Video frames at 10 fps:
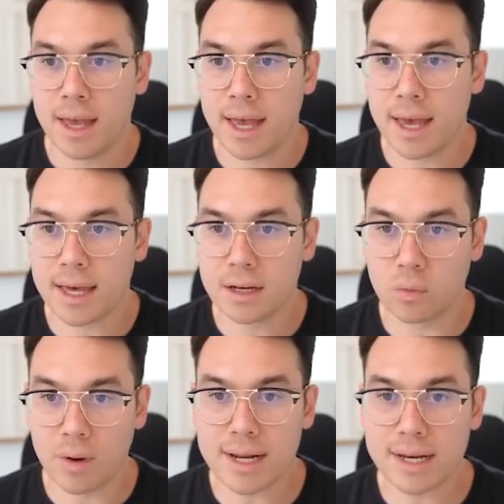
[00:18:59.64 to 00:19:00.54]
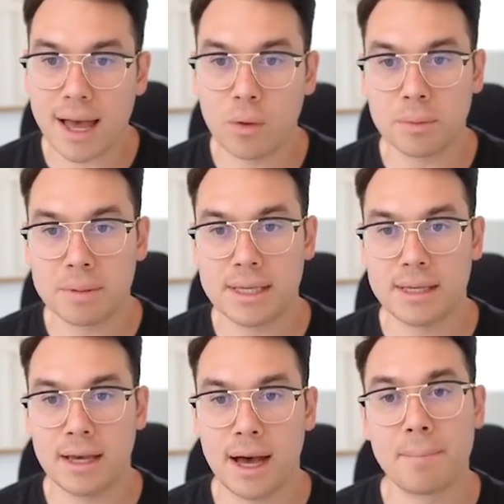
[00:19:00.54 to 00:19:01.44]
And right now would
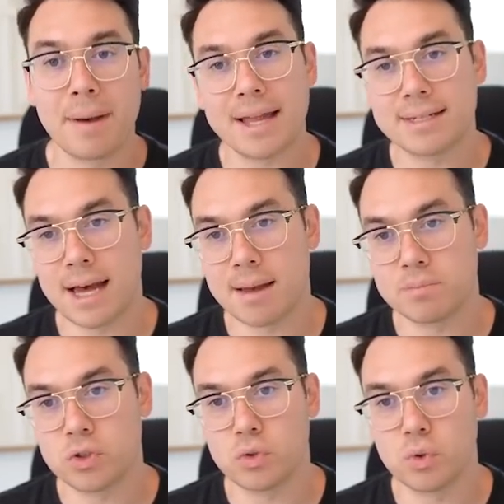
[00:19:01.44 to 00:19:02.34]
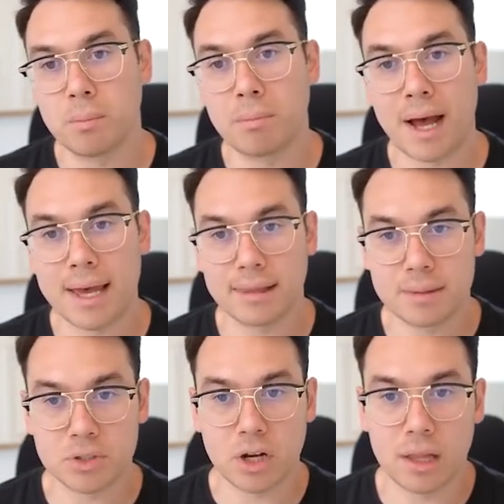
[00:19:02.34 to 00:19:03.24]
be a bad time to buy a
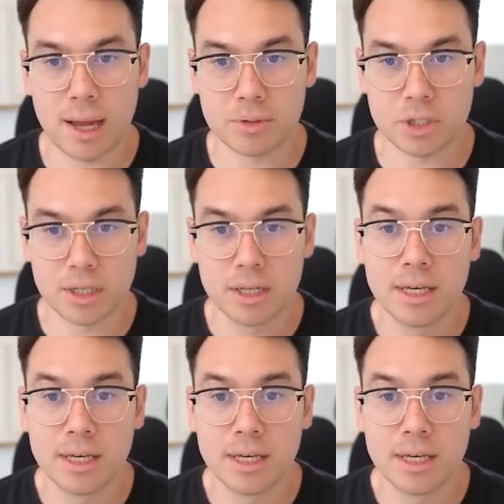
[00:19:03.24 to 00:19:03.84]
Leaps call option.